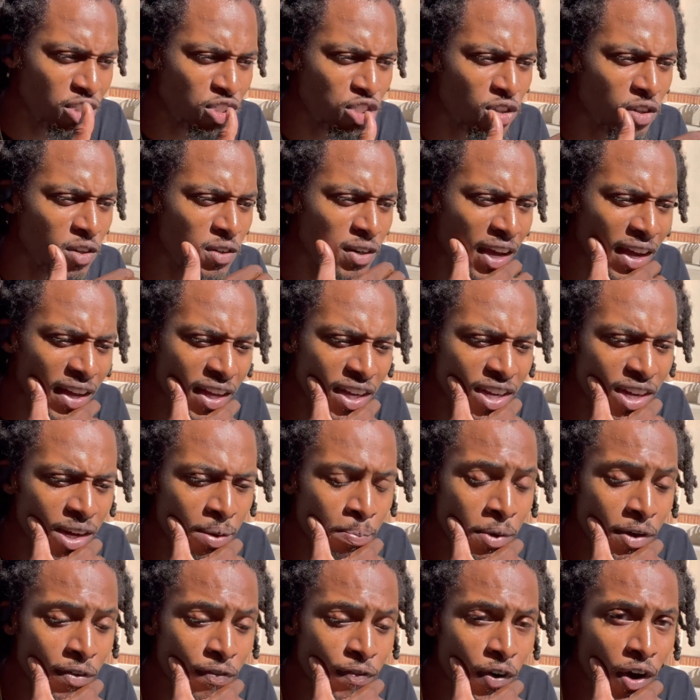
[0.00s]
true, that could
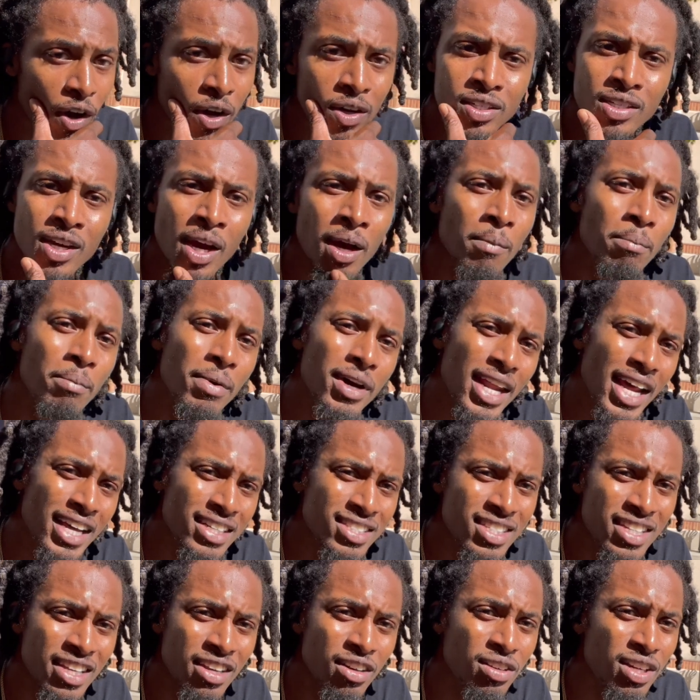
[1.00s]
be false, but that
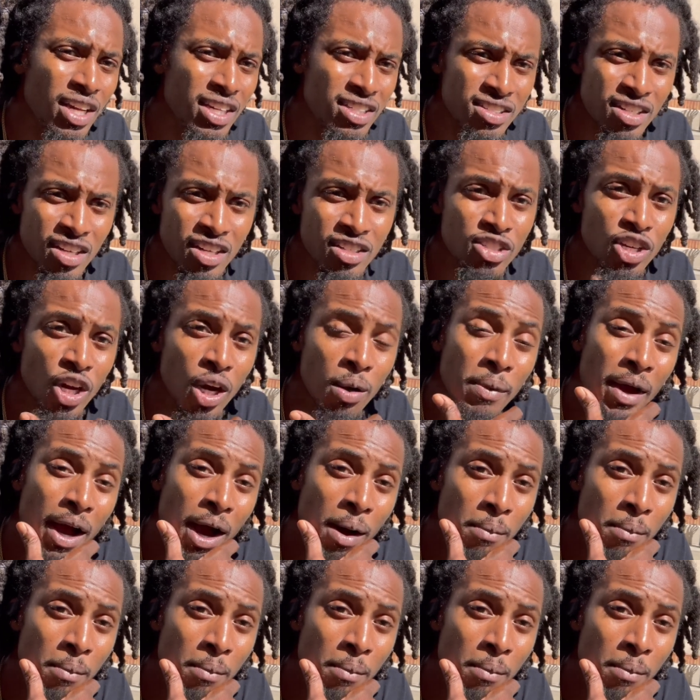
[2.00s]
still doesn't determine how